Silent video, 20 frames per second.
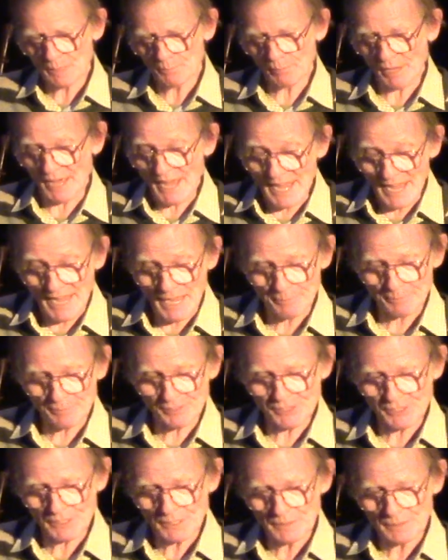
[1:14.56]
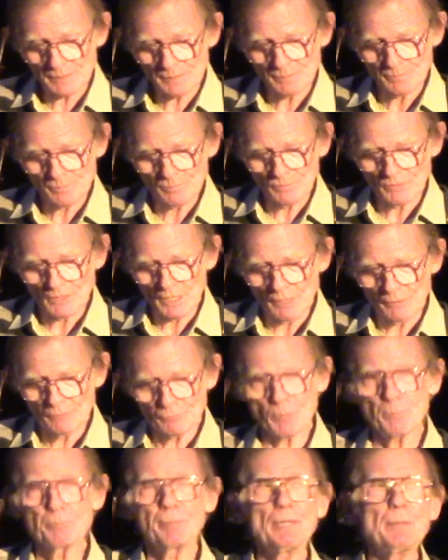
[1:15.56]
perhaps,
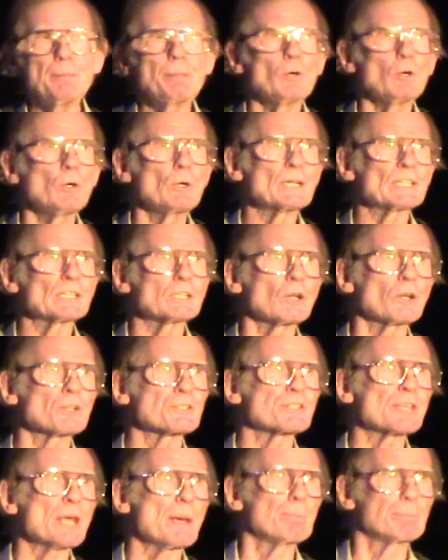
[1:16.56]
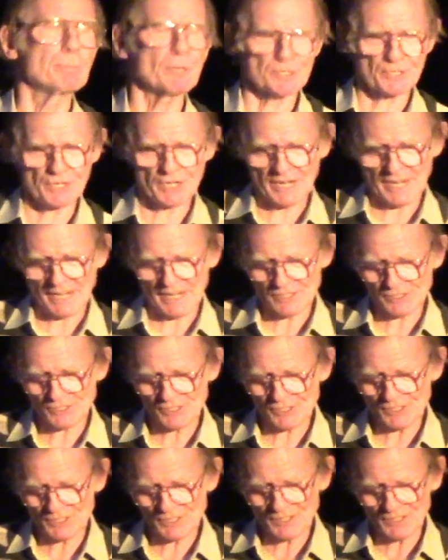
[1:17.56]
for people who had lost their
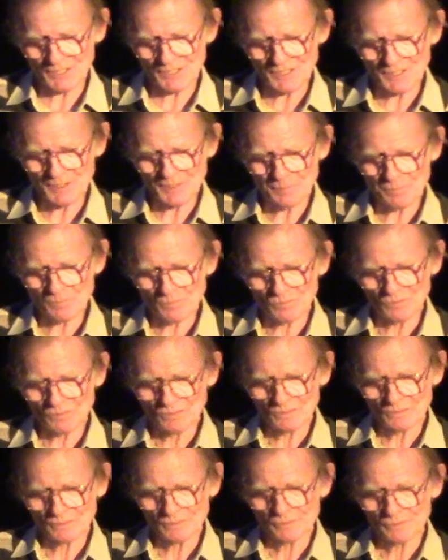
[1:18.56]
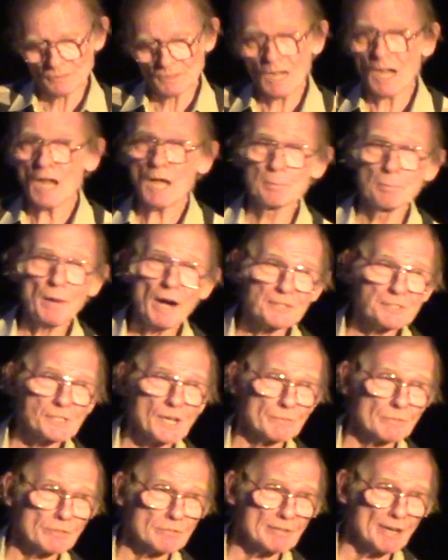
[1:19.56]
pussycats. I might
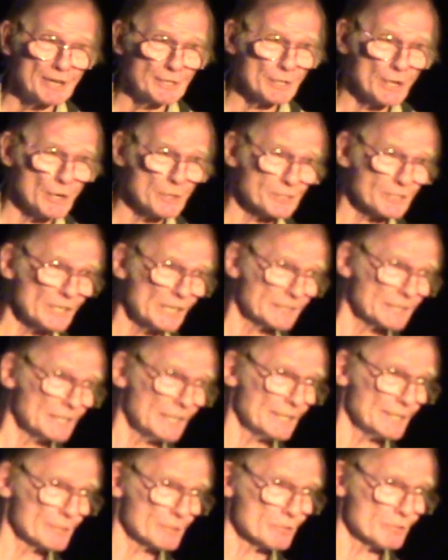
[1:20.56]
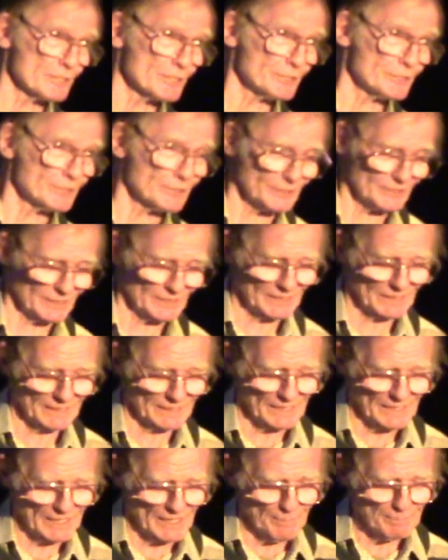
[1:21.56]
have a radio psychiatrist,
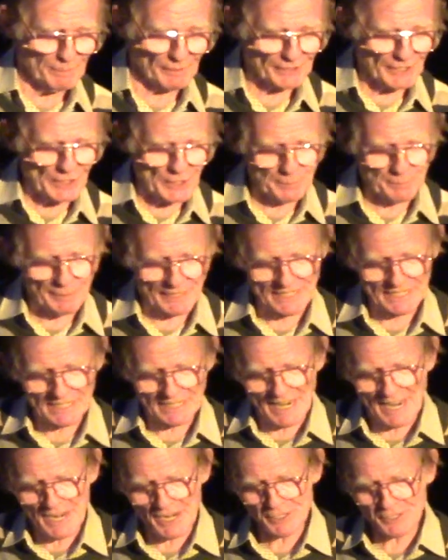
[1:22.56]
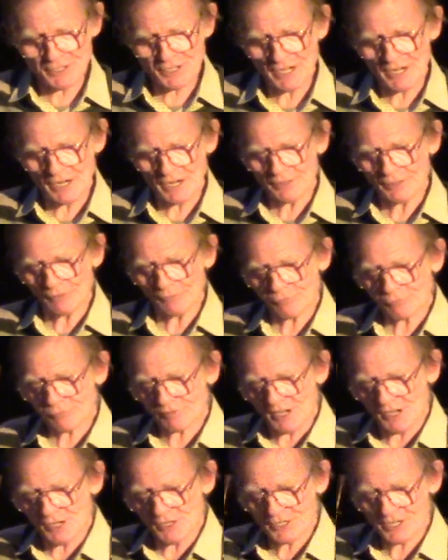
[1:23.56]
but he'd be lazier than
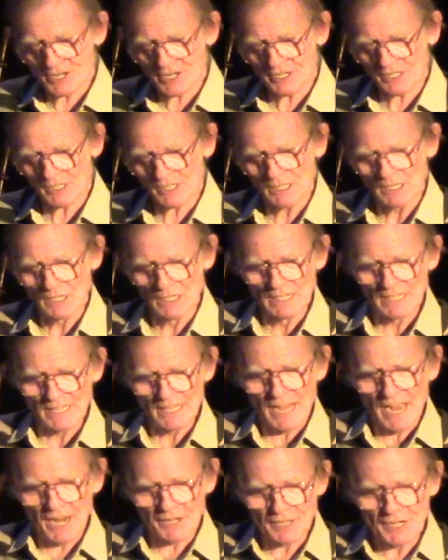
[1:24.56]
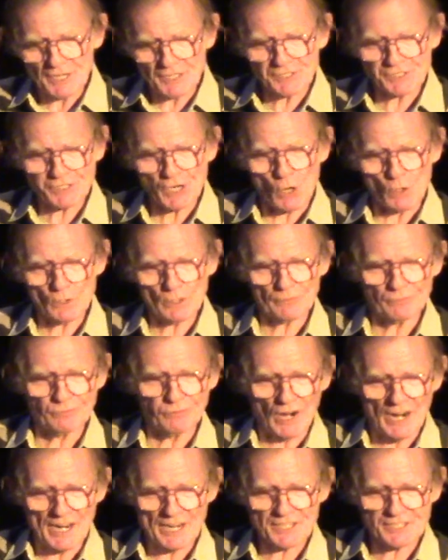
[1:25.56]
Frasier, and his sole
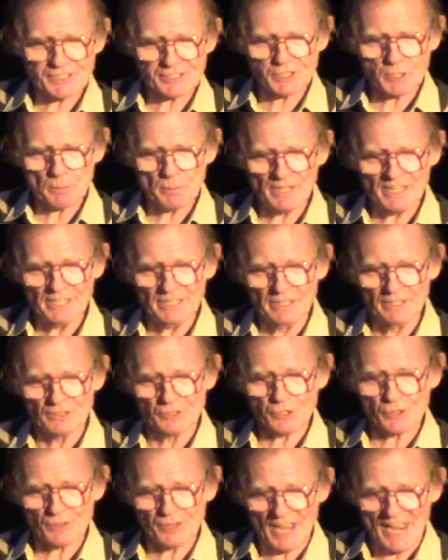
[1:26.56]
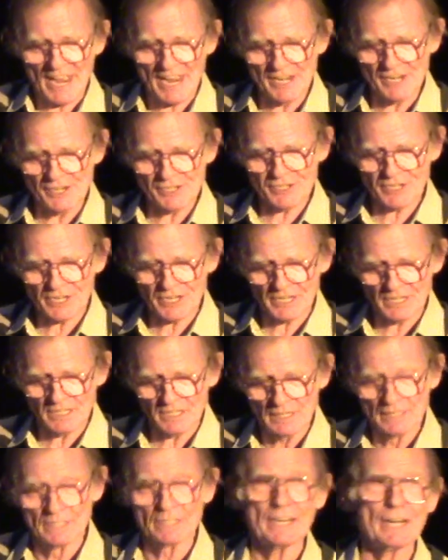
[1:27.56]
advice to the
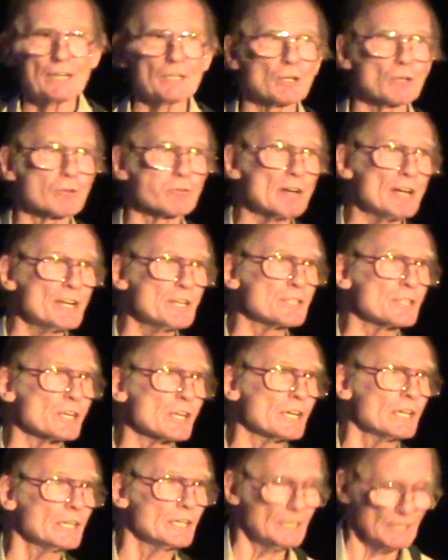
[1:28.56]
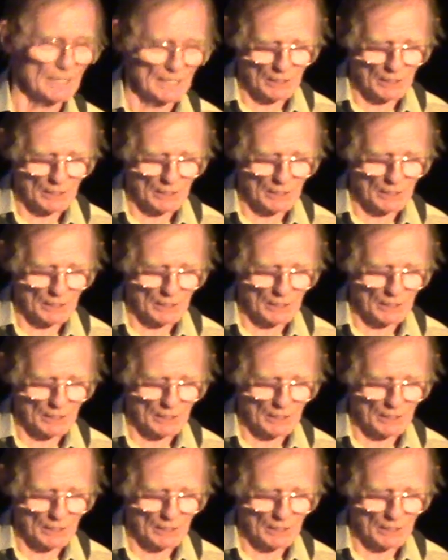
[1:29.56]
hazier and crazier